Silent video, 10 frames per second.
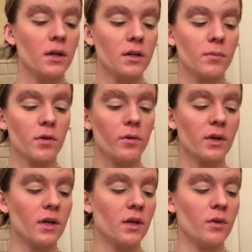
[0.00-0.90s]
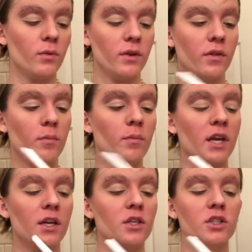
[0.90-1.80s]
and I'm going in with the
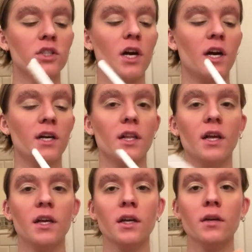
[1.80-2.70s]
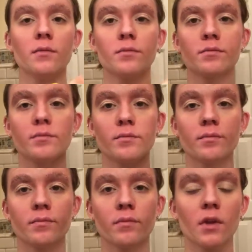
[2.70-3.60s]
beige highlight
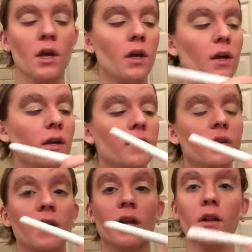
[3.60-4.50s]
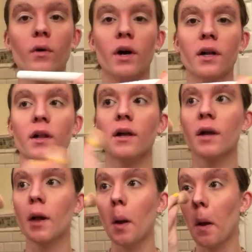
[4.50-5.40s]
and the yellow
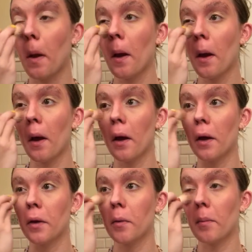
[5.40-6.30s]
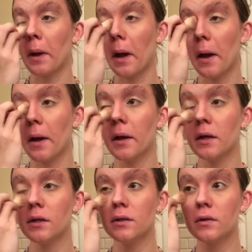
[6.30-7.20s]
highlight under my
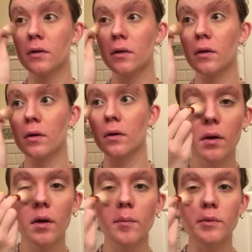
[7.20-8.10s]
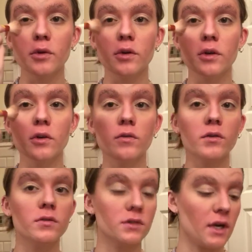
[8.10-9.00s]
eyes. Beauty
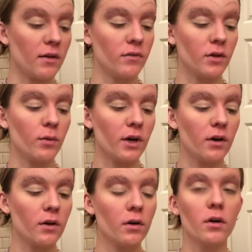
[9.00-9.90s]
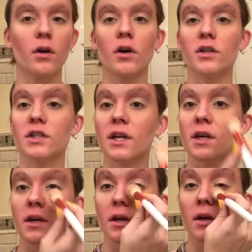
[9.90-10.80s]
gurus everywhere are shady.
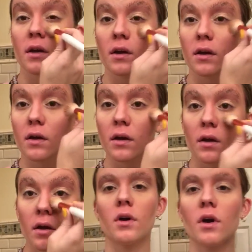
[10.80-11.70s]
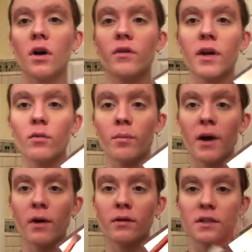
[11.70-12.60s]
All right, we're
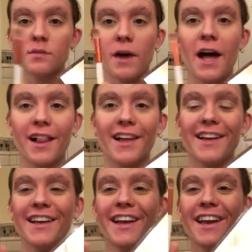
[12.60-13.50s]
back with this palette.